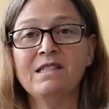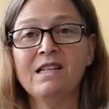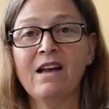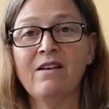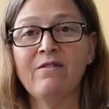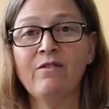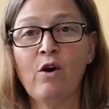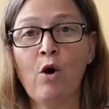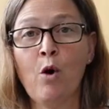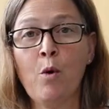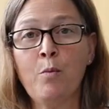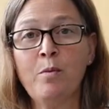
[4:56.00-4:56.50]
I've
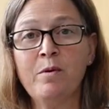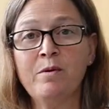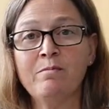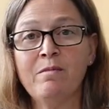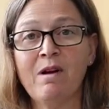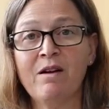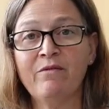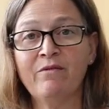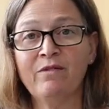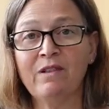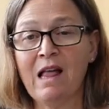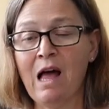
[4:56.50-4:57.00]
opened
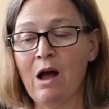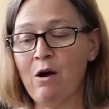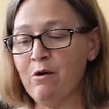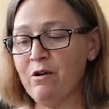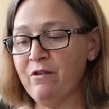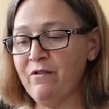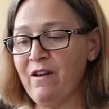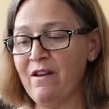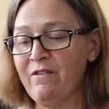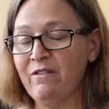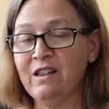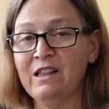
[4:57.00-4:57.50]
my flour,
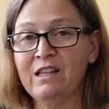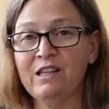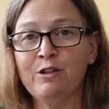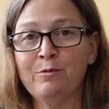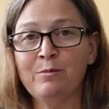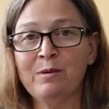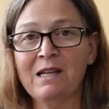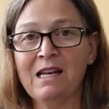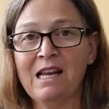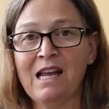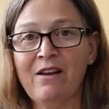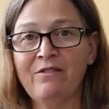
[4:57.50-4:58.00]
if I have a little
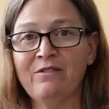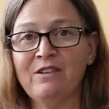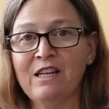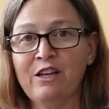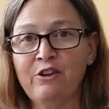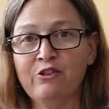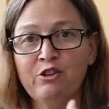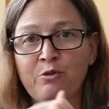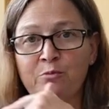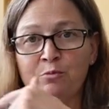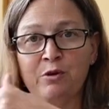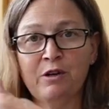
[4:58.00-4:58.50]
bit left, I
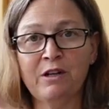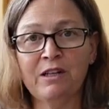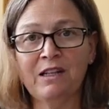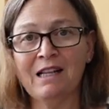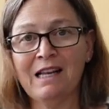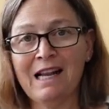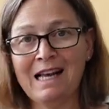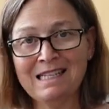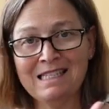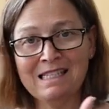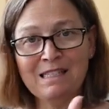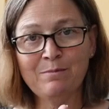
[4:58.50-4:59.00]
usually put an
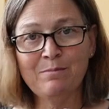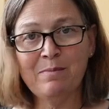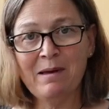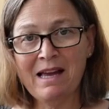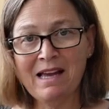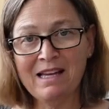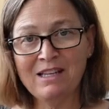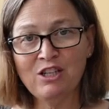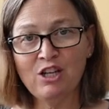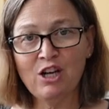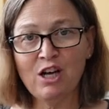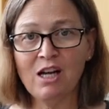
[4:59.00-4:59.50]
elastic
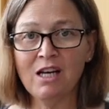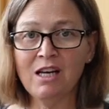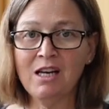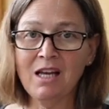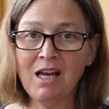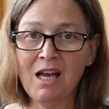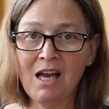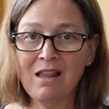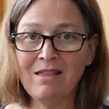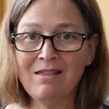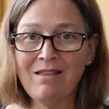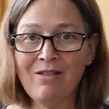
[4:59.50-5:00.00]
band on
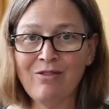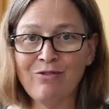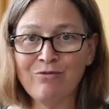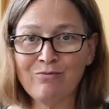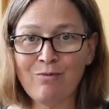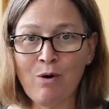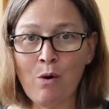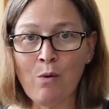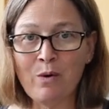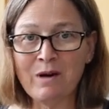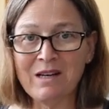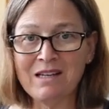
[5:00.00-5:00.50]
and then
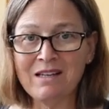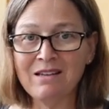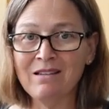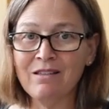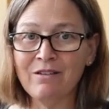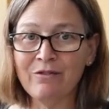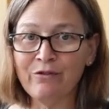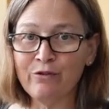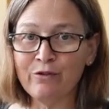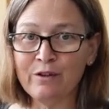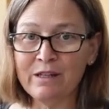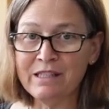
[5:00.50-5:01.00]
throw it in the
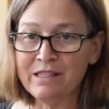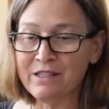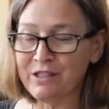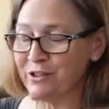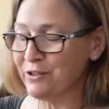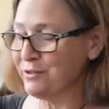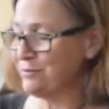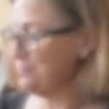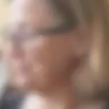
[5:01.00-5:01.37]
freezer.